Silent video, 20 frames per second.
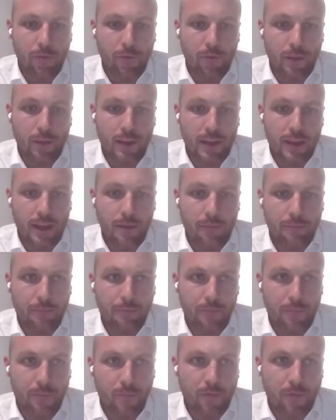for the
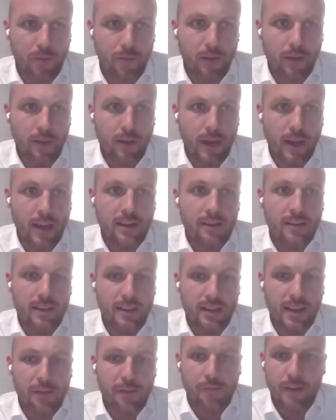end of the
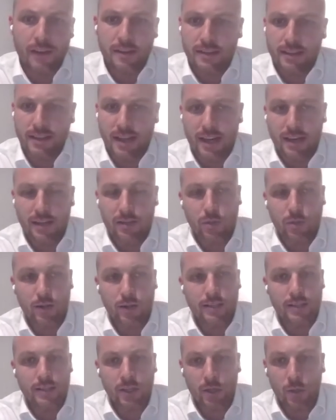DFS, the end of
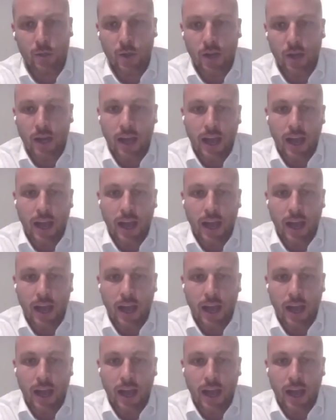22.